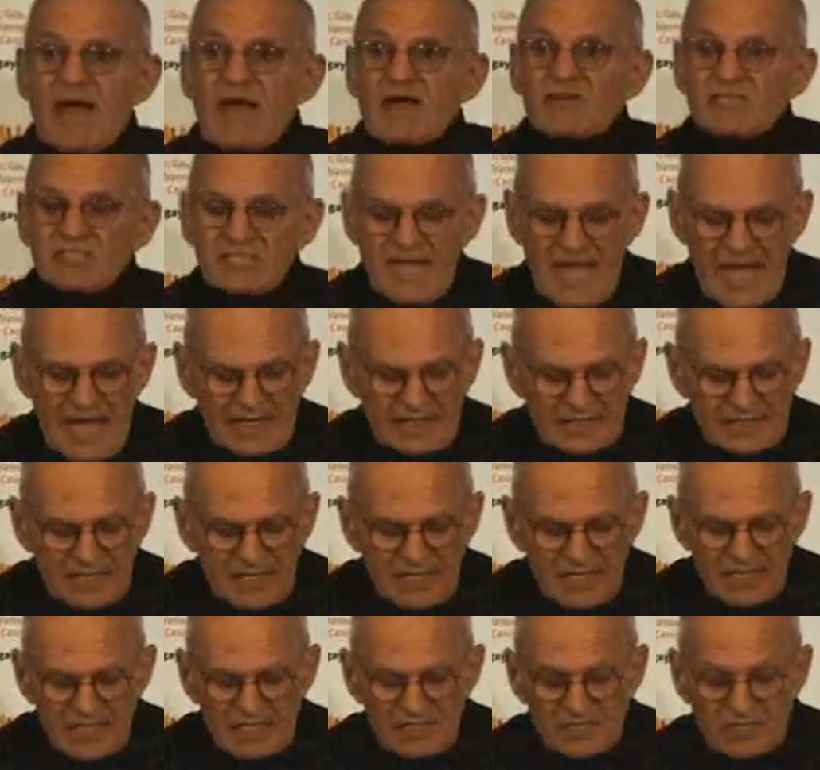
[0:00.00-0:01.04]
Act,
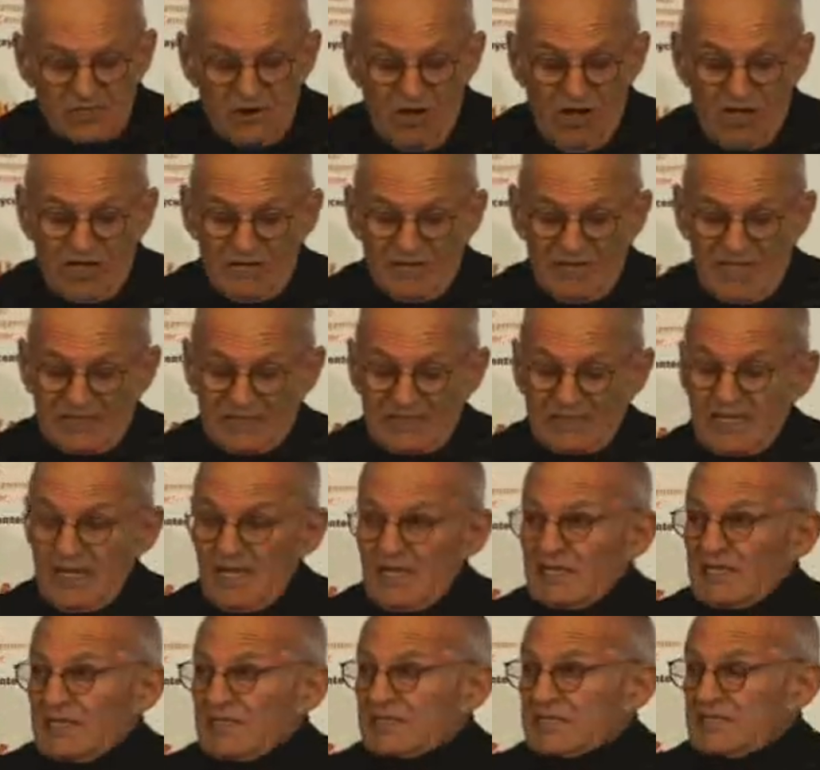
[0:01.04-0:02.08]
talk about selling
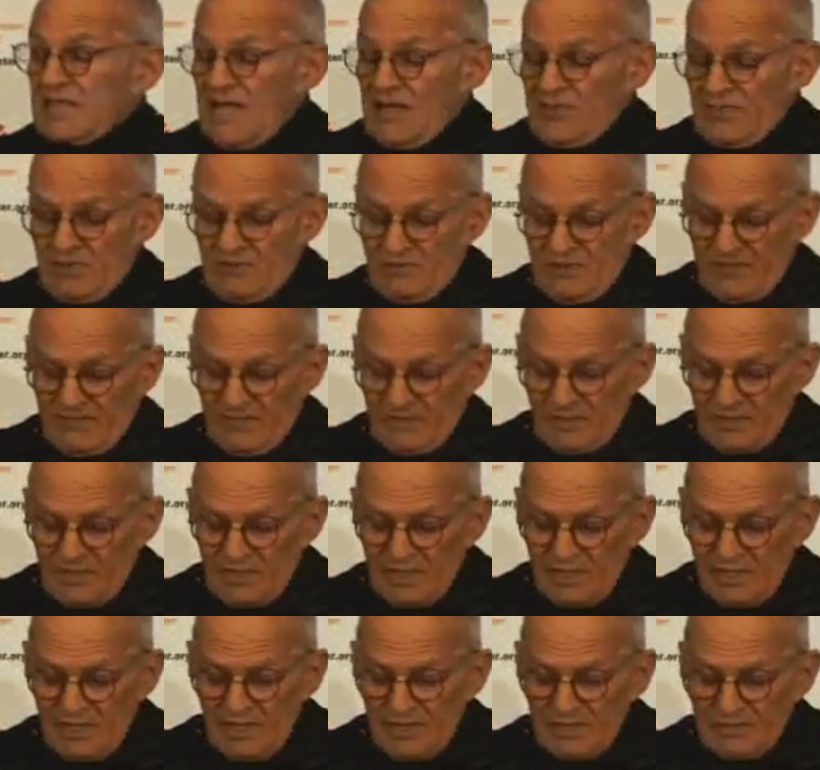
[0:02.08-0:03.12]
us down the river,
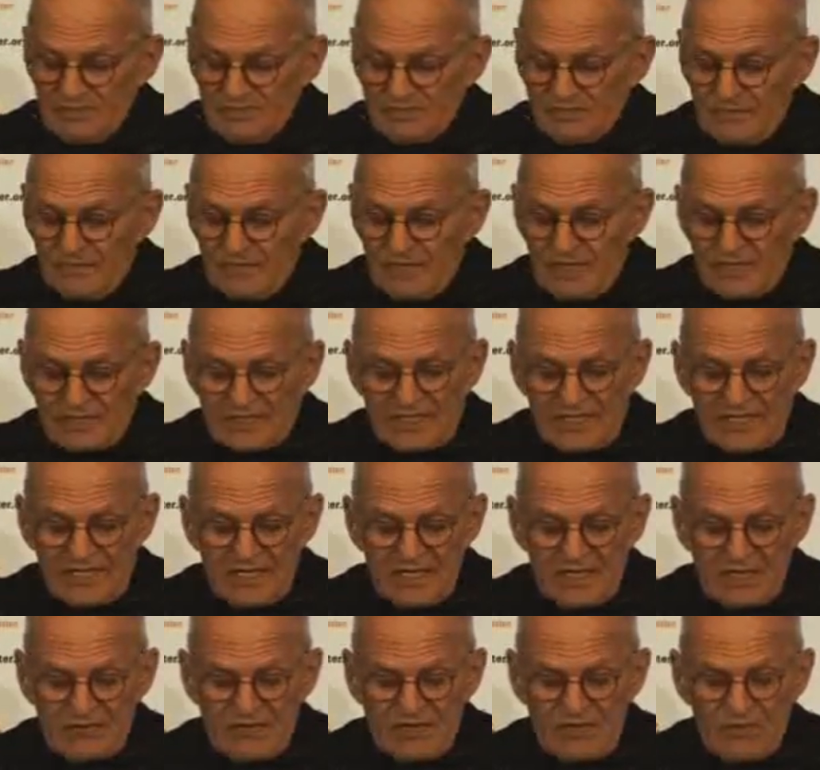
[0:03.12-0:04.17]
to
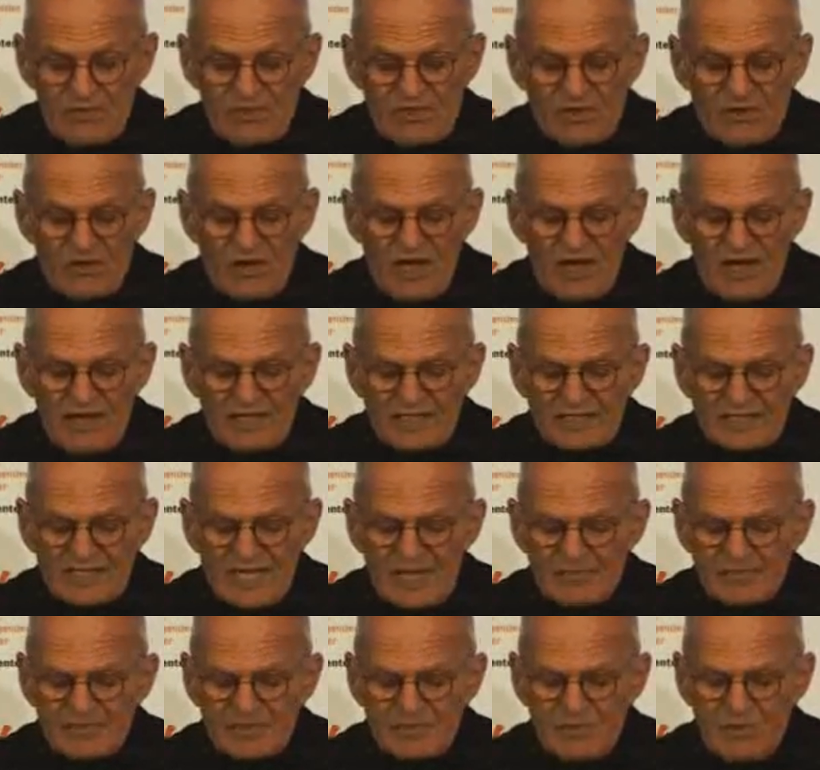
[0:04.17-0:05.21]
Hillary with her
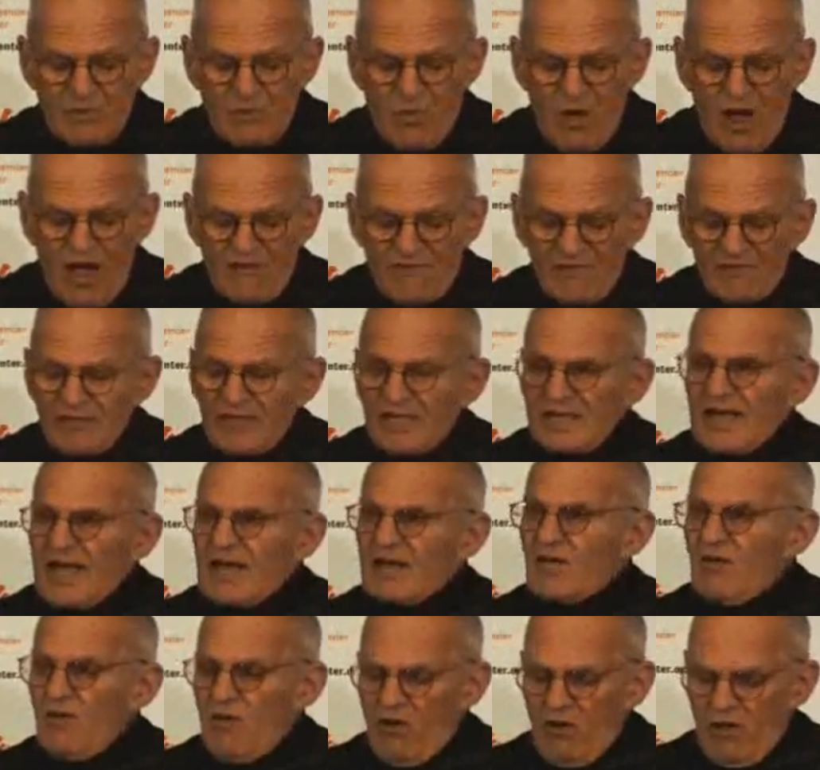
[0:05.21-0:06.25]
unacceptable waffling on
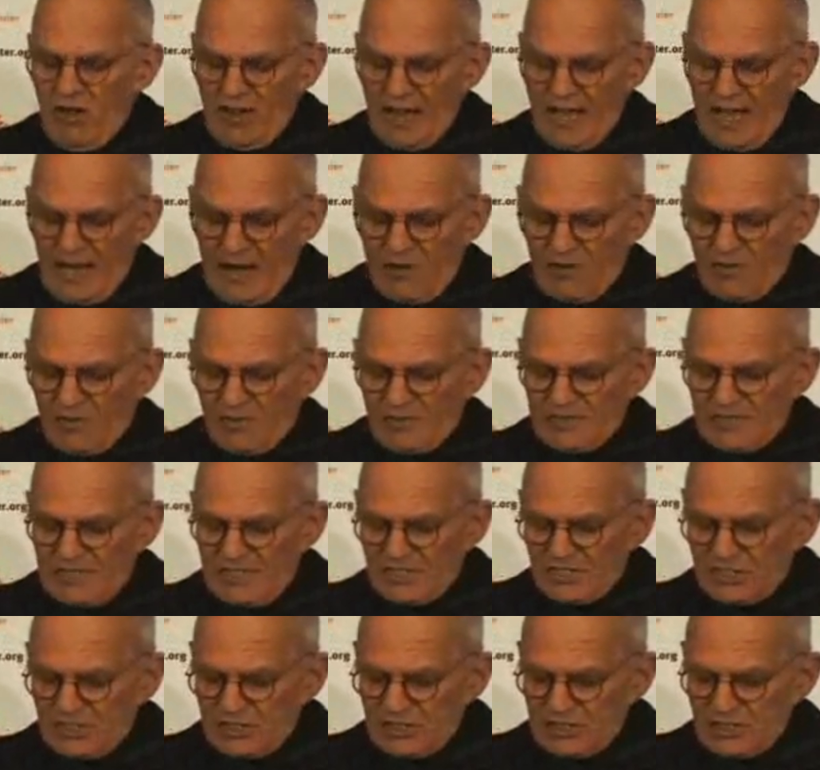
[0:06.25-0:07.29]
all our
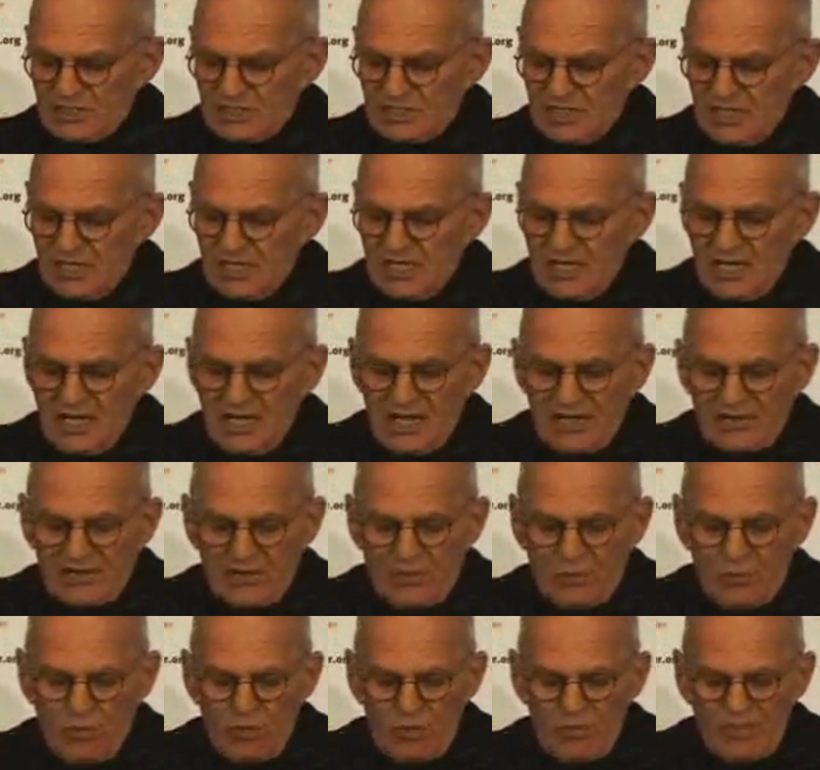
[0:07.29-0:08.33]
positions. The
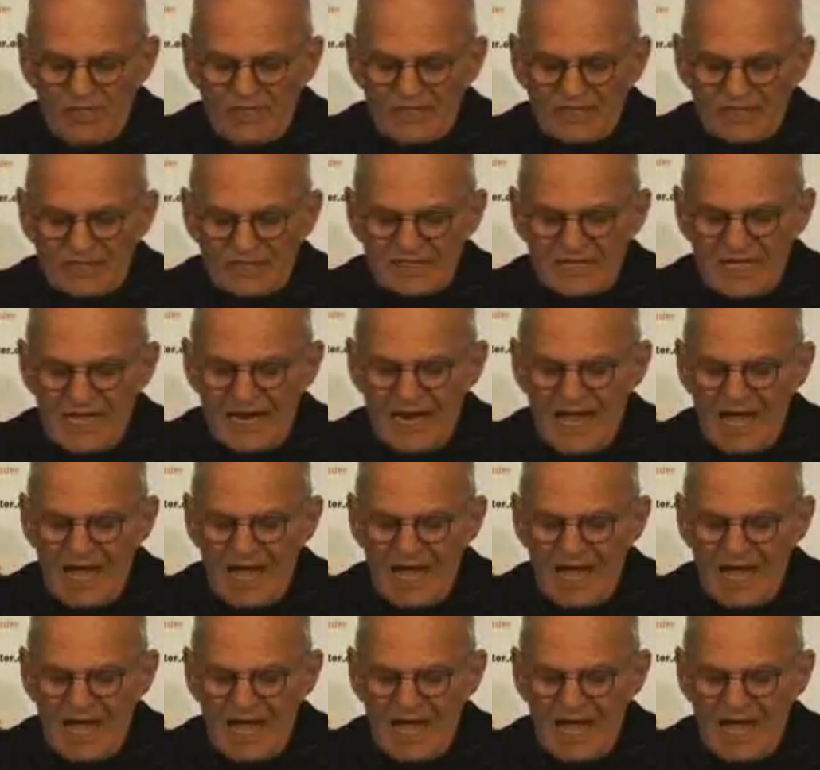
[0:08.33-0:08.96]
woman does not